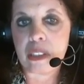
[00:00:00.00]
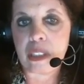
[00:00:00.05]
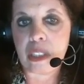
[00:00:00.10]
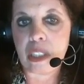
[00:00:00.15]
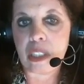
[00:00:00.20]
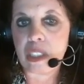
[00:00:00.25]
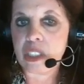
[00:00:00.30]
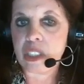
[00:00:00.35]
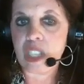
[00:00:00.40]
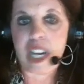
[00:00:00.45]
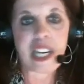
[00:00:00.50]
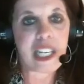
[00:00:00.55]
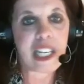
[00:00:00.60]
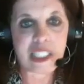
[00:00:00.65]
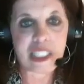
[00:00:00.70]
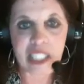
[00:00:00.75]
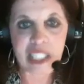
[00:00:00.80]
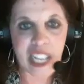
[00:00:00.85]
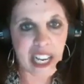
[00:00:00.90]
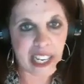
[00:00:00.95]
Because, like I
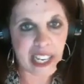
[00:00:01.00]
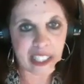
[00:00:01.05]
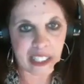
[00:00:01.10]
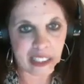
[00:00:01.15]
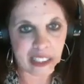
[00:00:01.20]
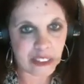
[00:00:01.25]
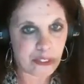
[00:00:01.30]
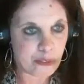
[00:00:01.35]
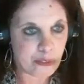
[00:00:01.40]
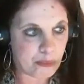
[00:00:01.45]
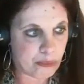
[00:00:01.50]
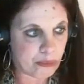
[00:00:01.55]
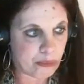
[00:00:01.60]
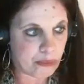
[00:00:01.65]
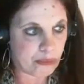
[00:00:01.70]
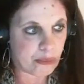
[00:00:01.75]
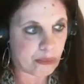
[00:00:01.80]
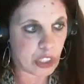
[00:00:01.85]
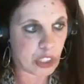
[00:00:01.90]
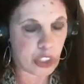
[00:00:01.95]
said,
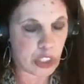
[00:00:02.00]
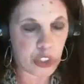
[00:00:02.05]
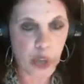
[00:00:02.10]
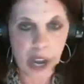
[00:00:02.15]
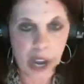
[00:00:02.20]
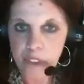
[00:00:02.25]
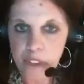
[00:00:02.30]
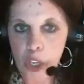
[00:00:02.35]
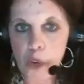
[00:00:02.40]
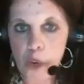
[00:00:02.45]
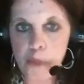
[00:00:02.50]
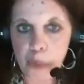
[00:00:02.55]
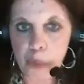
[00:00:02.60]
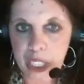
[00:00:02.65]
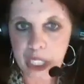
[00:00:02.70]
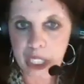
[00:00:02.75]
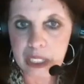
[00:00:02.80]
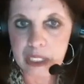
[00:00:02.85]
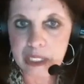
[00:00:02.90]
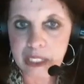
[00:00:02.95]
you have no
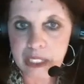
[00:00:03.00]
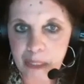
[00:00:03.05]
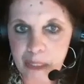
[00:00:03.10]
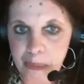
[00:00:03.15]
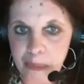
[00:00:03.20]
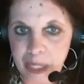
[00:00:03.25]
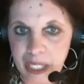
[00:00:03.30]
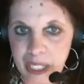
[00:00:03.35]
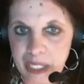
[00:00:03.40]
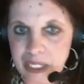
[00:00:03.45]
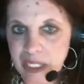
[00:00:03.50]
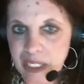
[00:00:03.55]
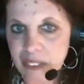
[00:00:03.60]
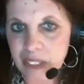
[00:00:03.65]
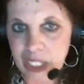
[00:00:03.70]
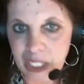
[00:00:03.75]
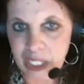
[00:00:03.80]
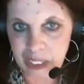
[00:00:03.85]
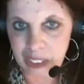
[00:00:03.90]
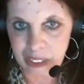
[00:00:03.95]
brainstem
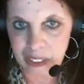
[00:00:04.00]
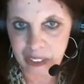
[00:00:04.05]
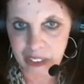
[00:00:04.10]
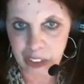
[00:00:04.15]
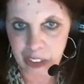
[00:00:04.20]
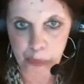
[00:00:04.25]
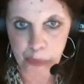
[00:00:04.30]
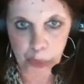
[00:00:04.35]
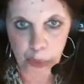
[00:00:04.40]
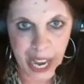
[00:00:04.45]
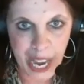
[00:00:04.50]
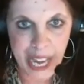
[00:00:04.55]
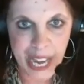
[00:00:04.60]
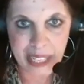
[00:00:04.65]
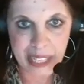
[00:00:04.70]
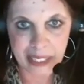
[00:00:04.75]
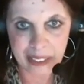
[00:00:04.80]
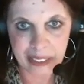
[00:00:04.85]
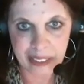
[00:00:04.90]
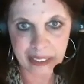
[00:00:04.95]
activity. Your
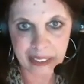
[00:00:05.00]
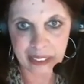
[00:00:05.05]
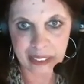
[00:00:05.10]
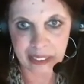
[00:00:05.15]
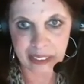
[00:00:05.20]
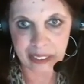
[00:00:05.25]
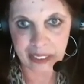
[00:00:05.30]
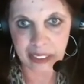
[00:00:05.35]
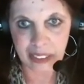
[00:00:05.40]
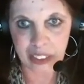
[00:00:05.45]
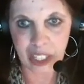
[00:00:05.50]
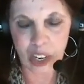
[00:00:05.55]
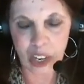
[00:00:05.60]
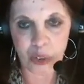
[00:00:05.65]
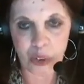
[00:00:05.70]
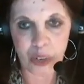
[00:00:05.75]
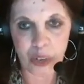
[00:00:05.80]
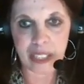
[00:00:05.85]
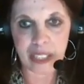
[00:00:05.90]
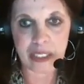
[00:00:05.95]
brain,
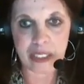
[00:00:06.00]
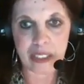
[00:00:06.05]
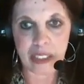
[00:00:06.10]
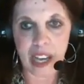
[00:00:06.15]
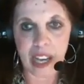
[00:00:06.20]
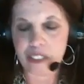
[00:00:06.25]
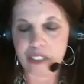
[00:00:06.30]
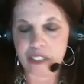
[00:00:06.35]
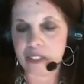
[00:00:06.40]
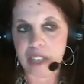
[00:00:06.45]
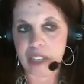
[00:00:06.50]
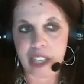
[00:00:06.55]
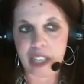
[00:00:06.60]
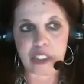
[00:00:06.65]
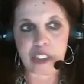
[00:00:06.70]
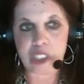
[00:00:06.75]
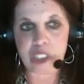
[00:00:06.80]
like Dr.